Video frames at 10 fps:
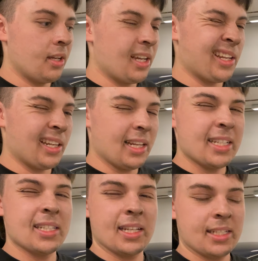at
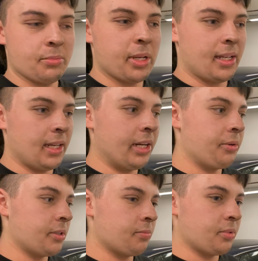least it's a bit
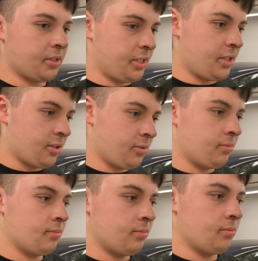clearer because you
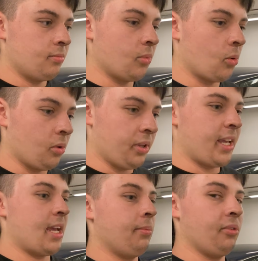know what all the
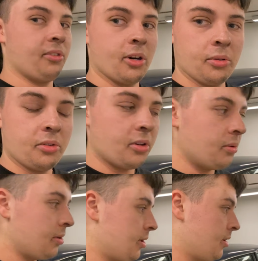cables go to.
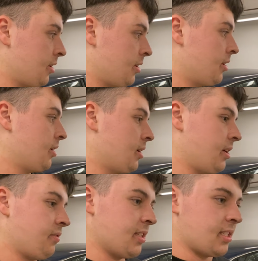
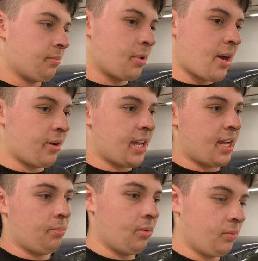If it's a brown
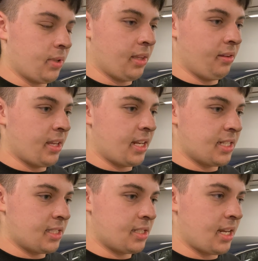cable, well then
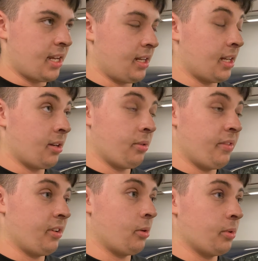it's a, I don't
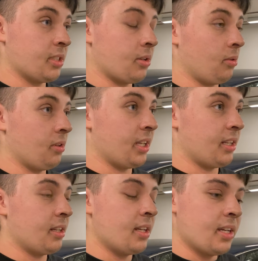even know what's called
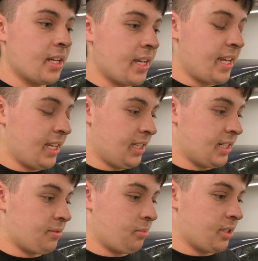in
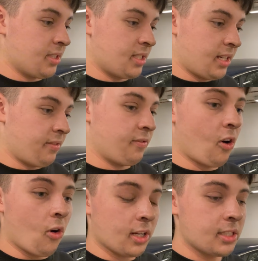English, but it's a
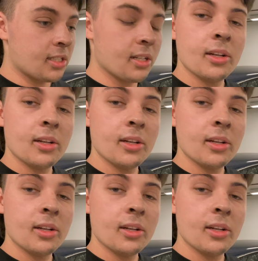fas